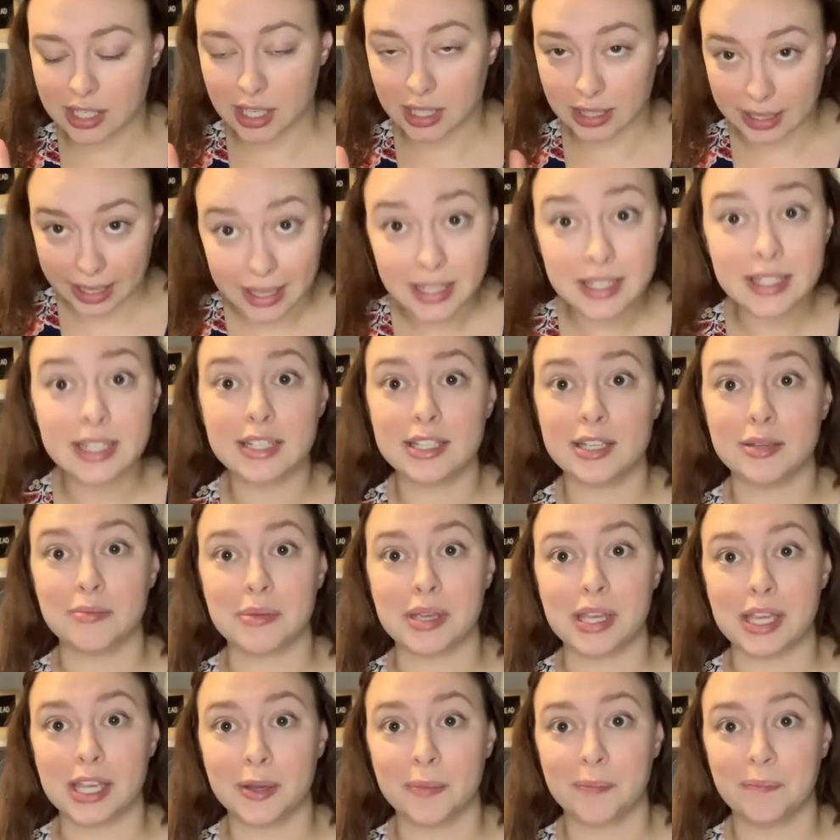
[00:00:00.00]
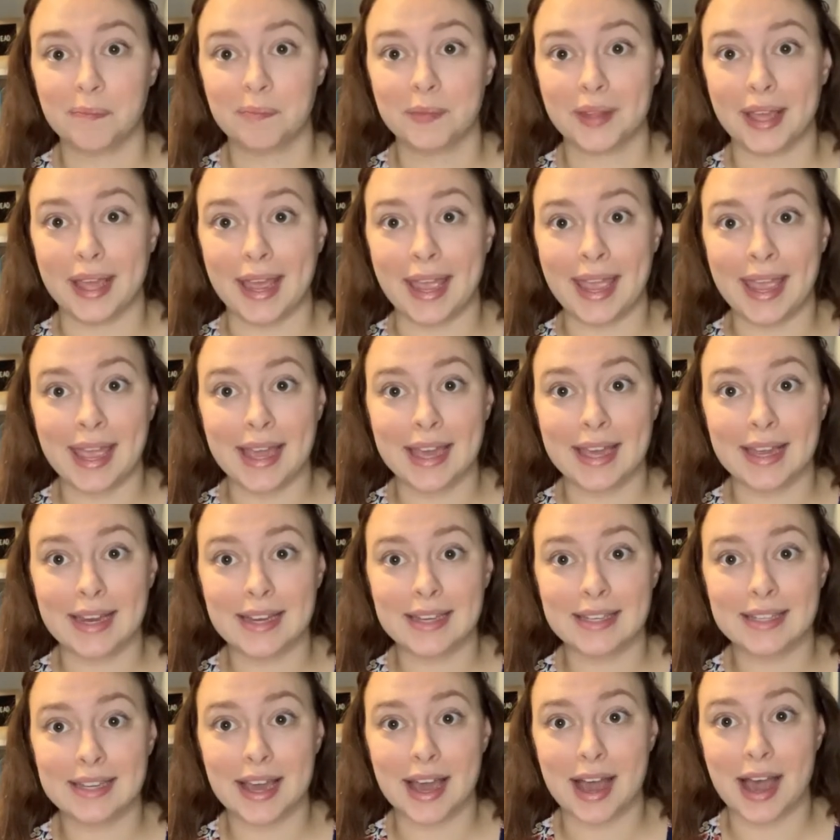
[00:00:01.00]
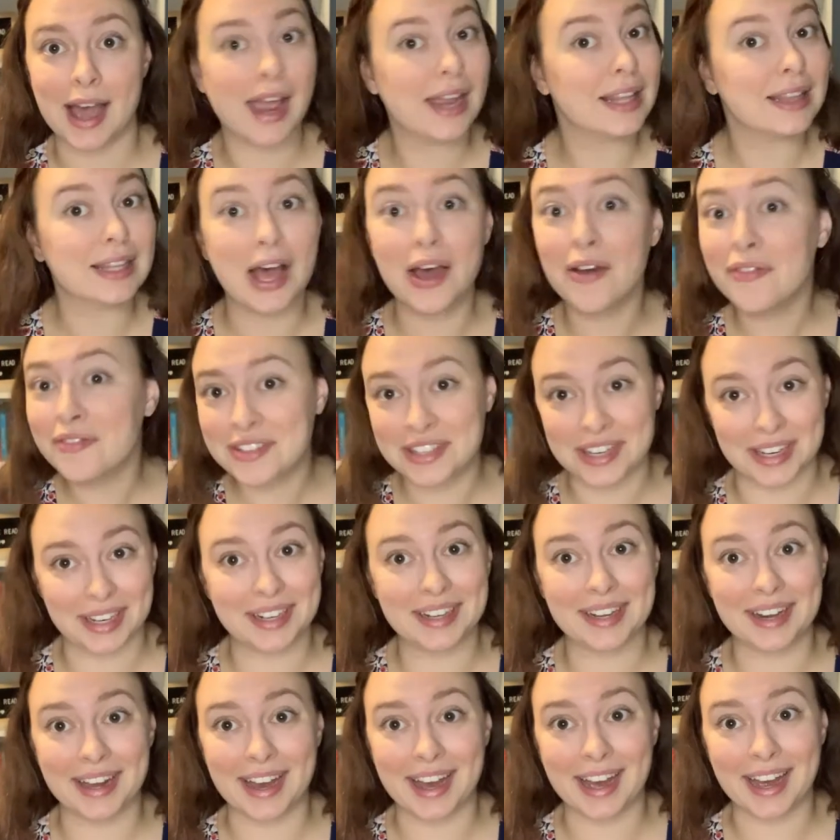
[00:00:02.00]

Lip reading: lent it to me, and I loved it.